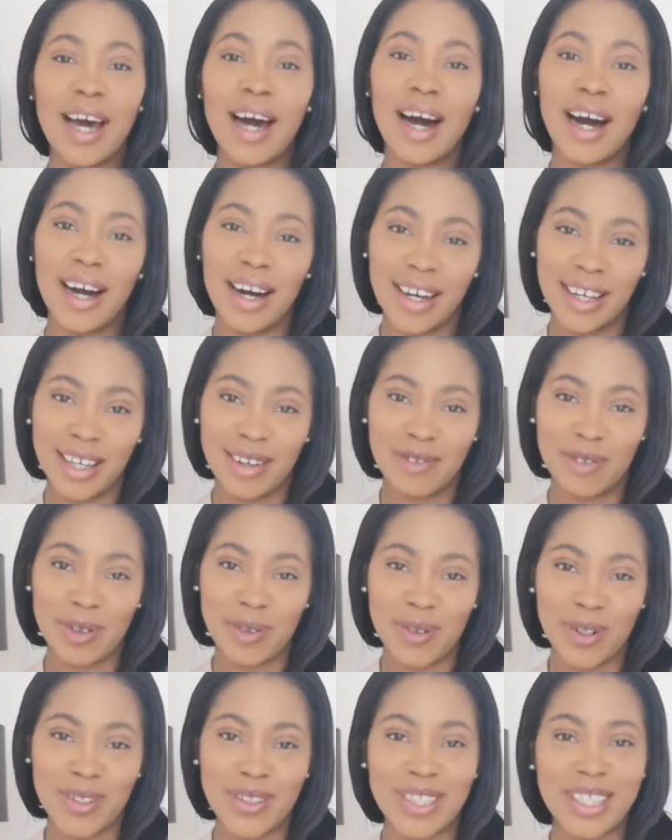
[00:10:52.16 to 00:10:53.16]
Hi
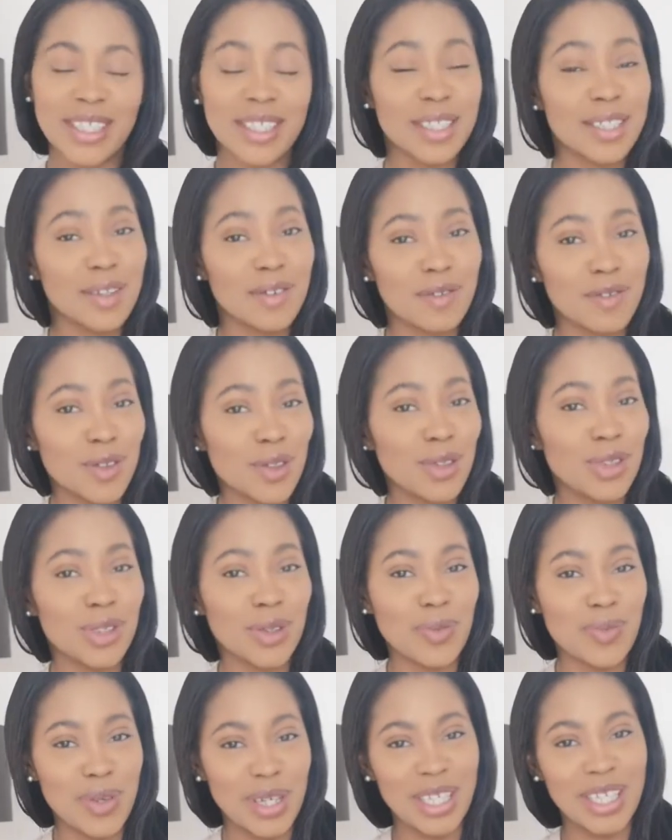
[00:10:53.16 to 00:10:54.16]
everyone, this is the future
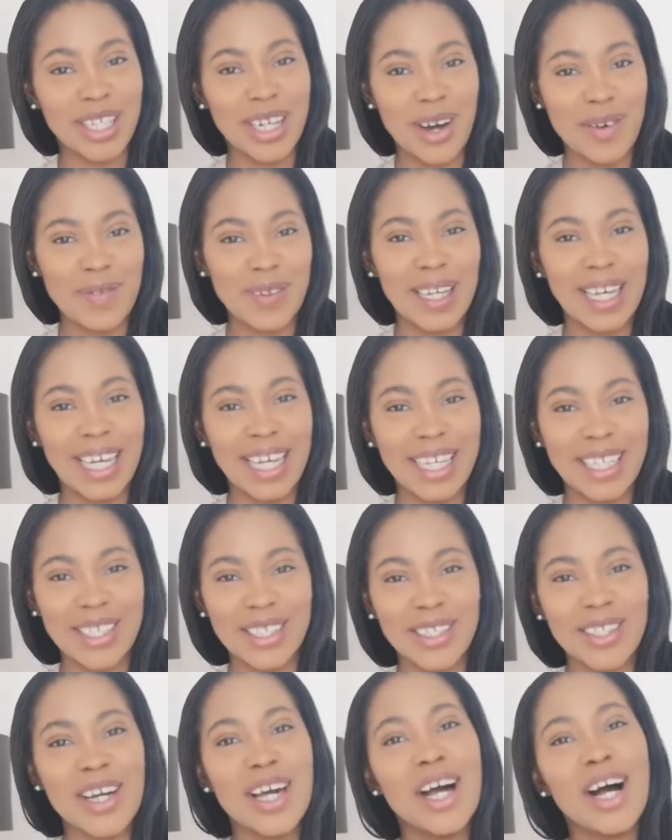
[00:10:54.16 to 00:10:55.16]
me coming at
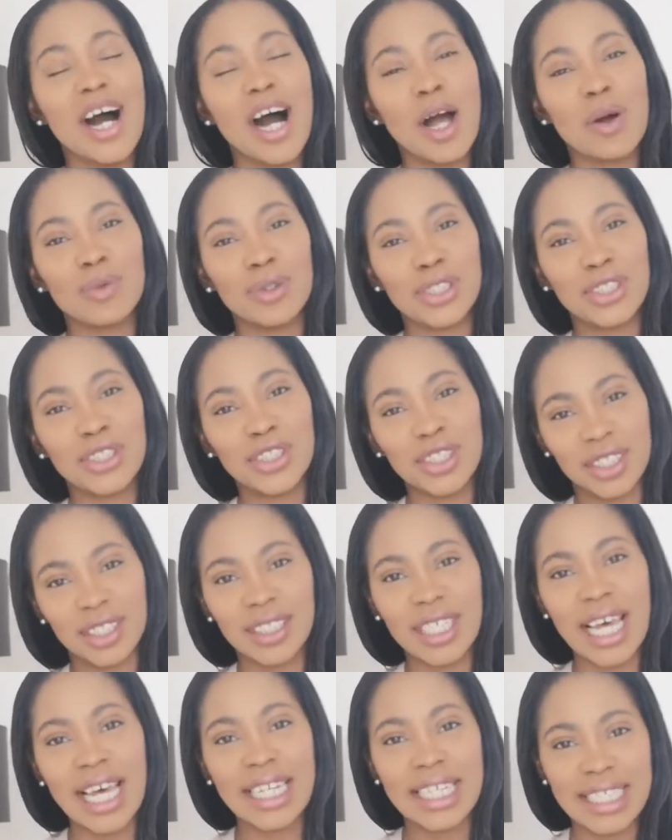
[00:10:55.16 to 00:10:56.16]
you. I was just
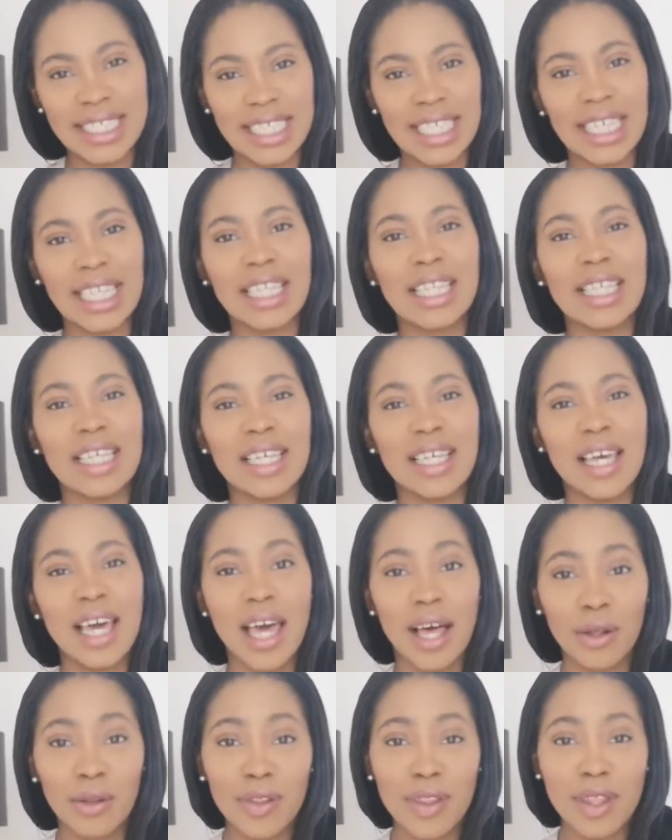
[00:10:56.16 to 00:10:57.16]
editing the
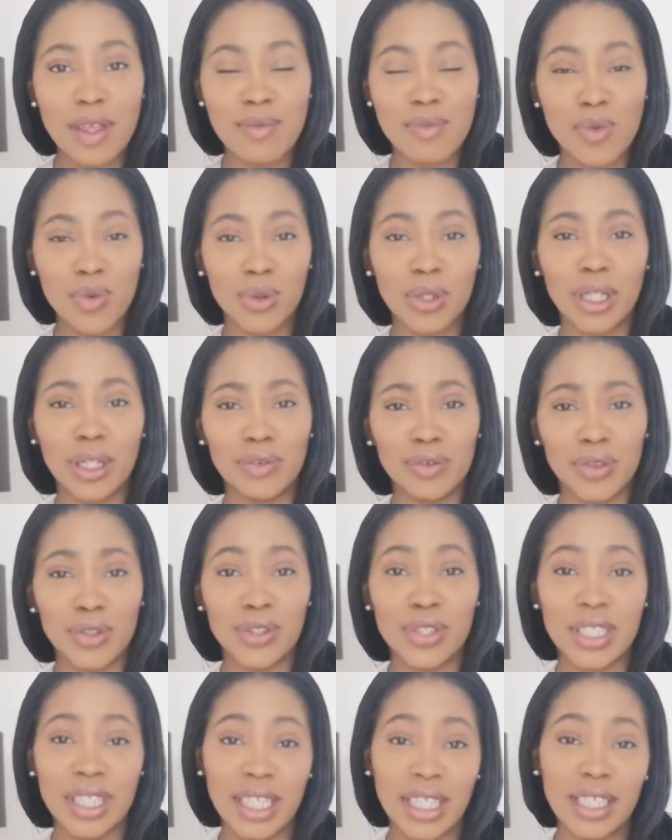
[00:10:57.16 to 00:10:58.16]
healthy morning
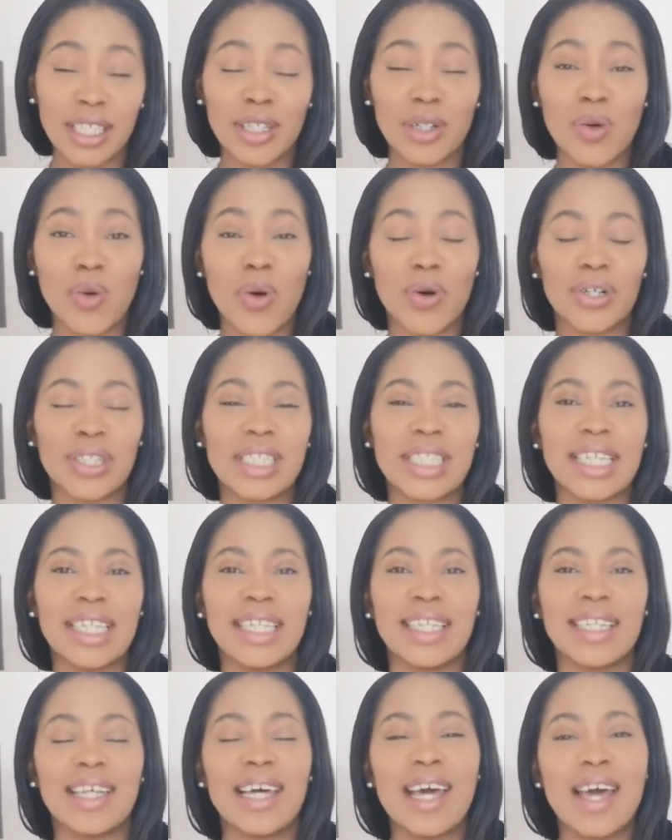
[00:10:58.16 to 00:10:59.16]
routine in
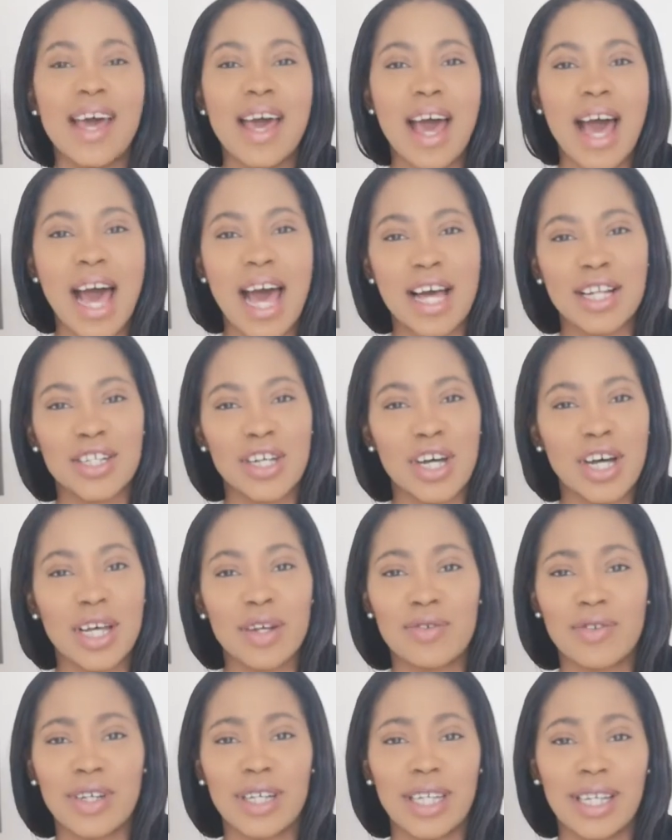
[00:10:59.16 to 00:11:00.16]
quarantine, and I
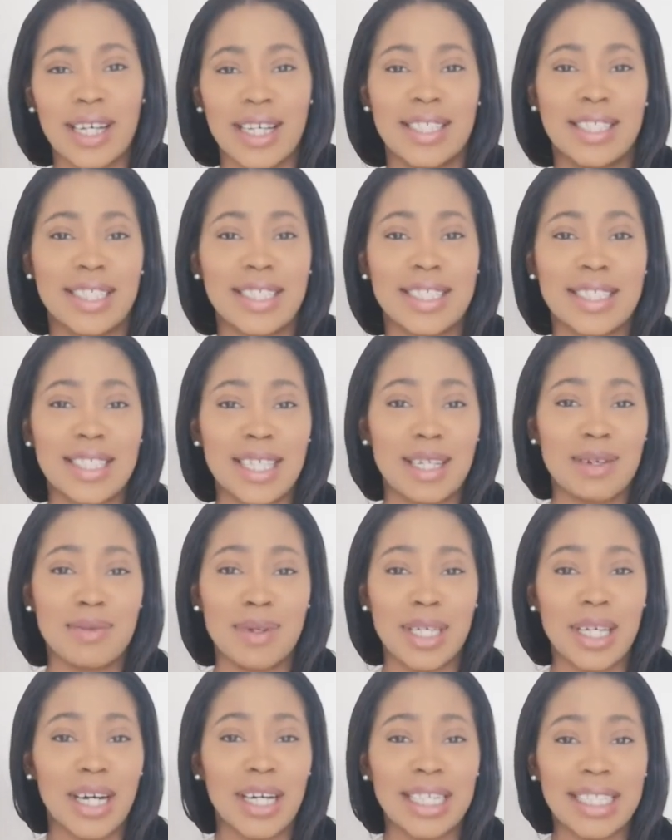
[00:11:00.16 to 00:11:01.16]
realised that silly
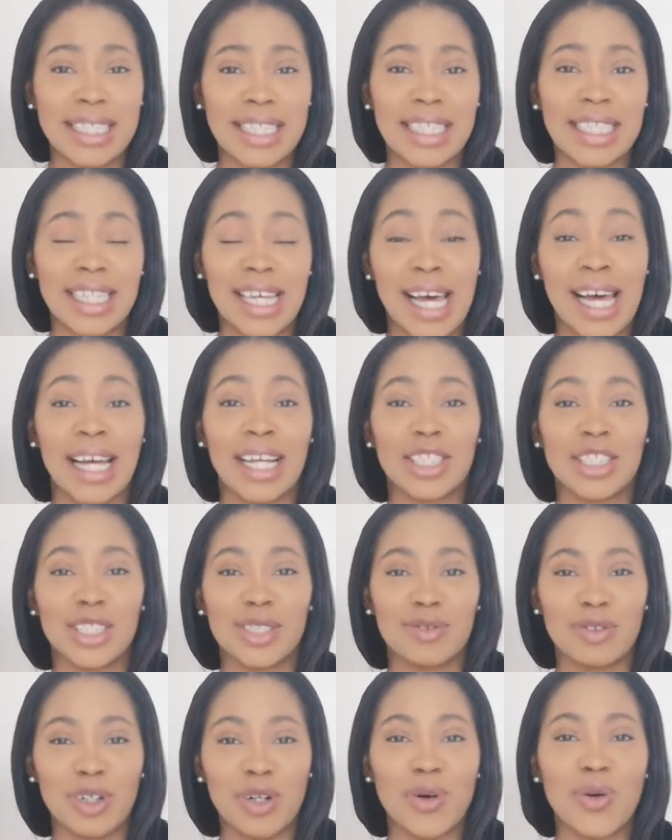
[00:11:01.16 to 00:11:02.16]
me, I didn't actually
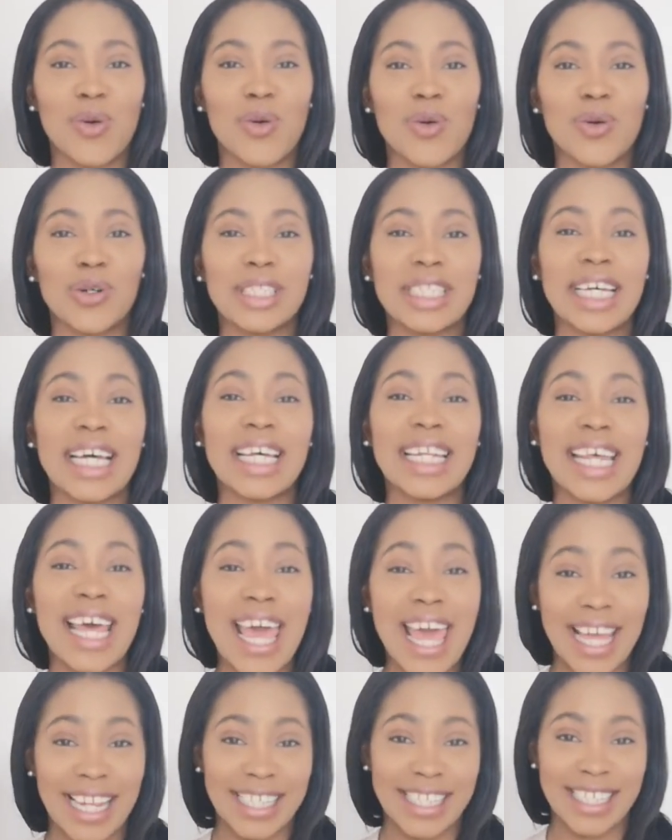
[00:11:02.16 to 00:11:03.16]
record an
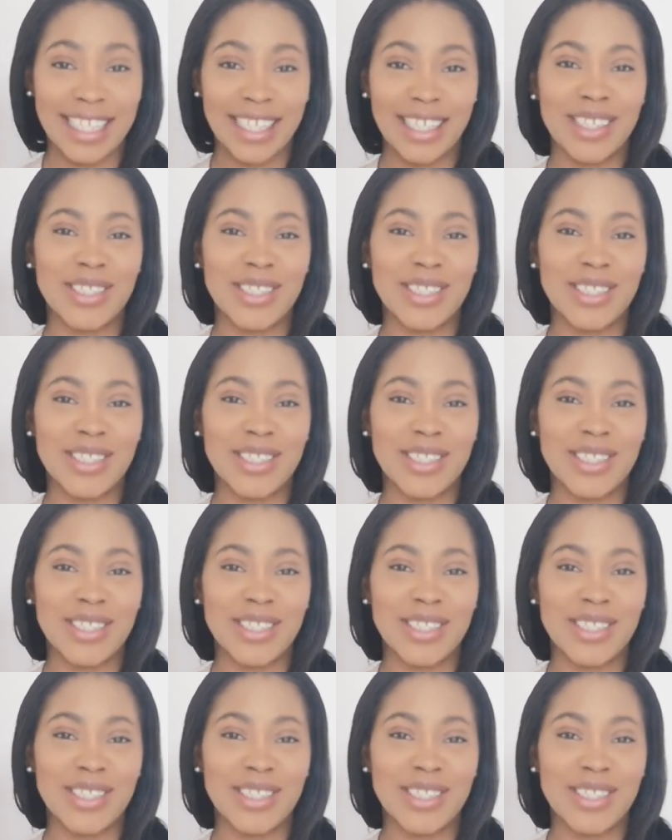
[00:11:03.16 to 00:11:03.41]
ending.